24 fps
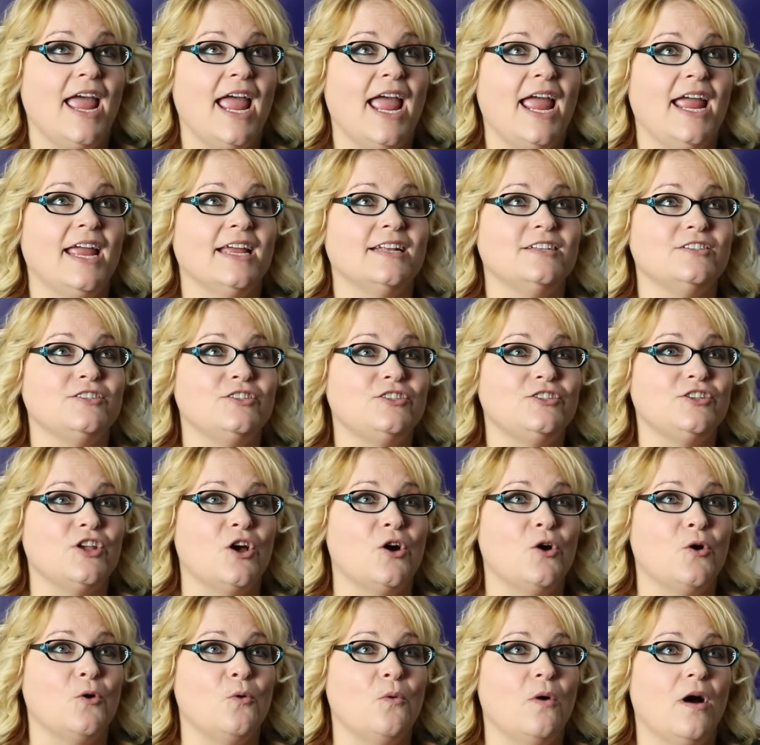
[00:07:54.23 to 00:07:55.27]
And
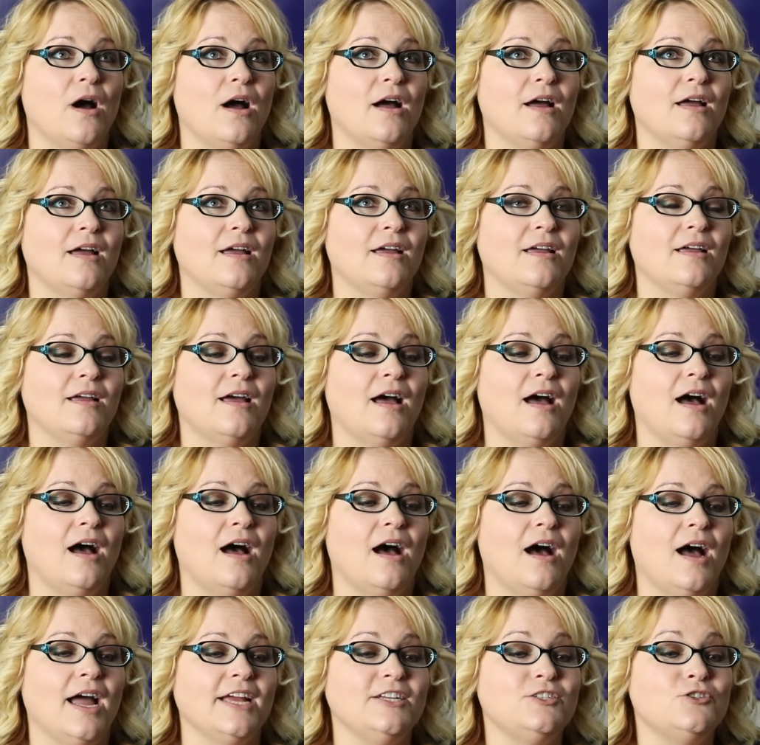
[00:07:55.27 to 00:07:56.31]
so
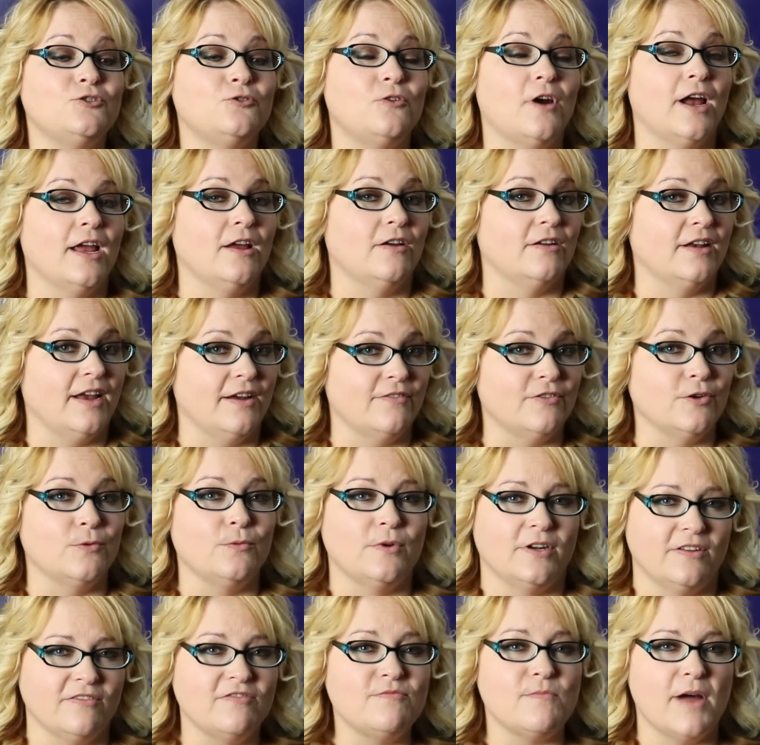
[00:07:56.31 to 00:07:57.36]
I try on every
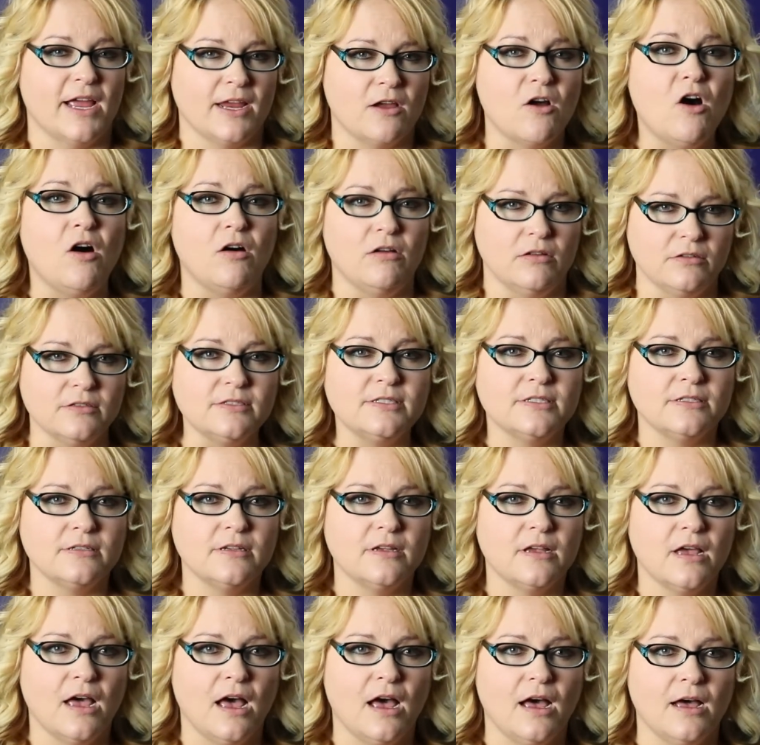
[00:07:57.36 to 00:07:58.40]
one of my calls
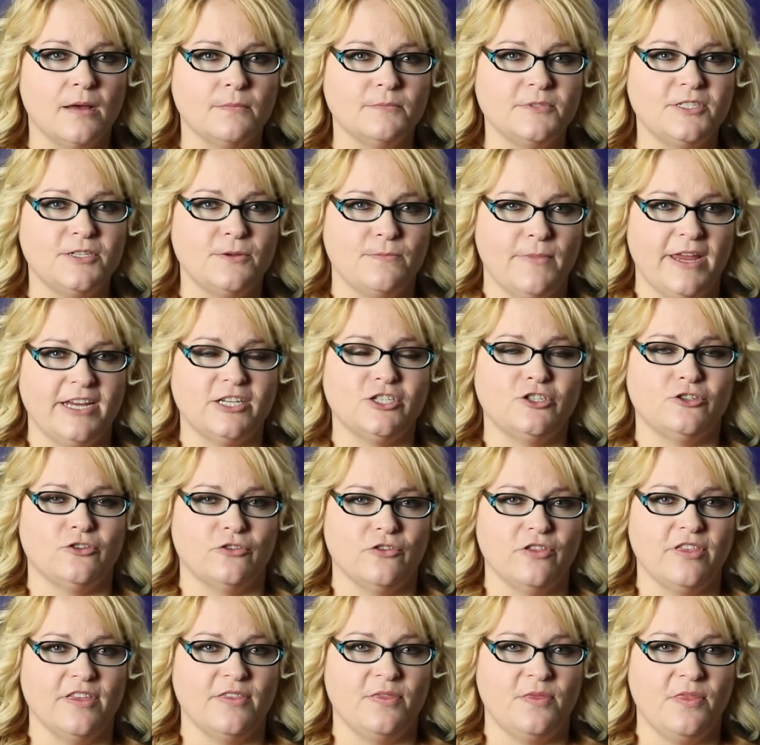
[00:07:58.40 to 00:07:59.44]
to make sure
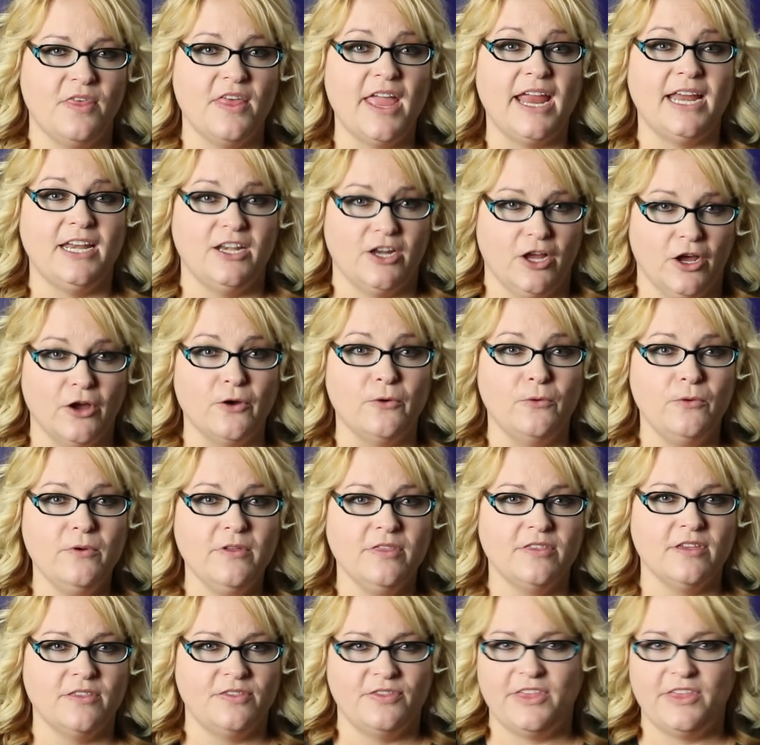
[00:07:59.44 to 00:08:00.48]
that they know
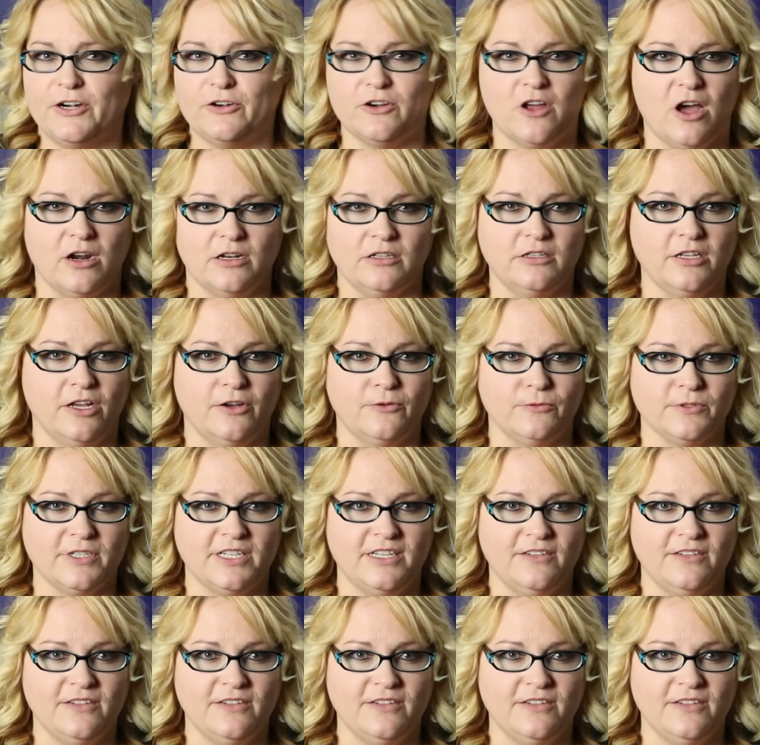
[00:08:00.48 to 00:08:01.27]
that not alone.